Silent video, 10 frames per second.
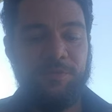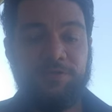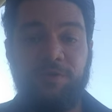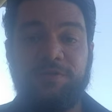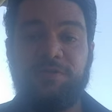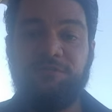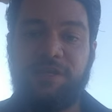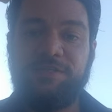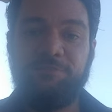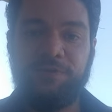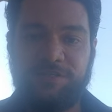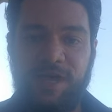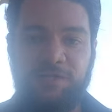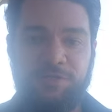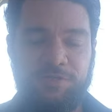So this affected,
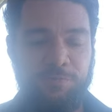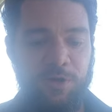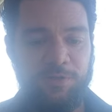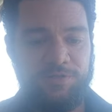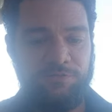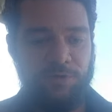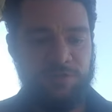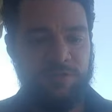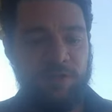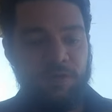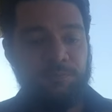pretentious poet's voice.